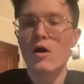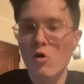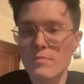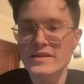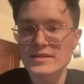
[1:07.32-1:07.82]

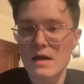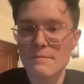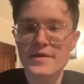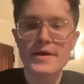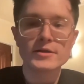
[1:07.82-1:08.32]
Obi
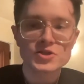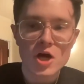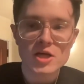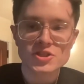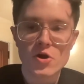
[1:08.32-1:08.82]
Toppin and
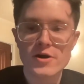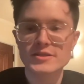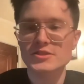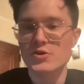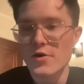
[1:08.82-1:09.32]
Josh
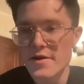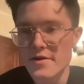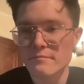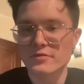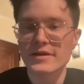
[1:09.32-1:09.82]
Hart started
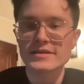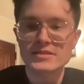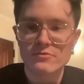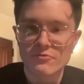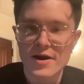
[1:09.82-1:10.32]
in
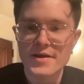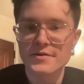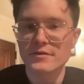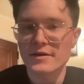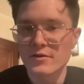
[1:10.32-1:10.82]
place of
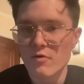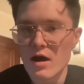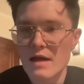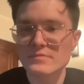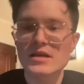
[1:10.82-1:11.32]
Randle and
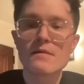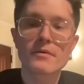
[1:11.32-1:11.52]
Grimes,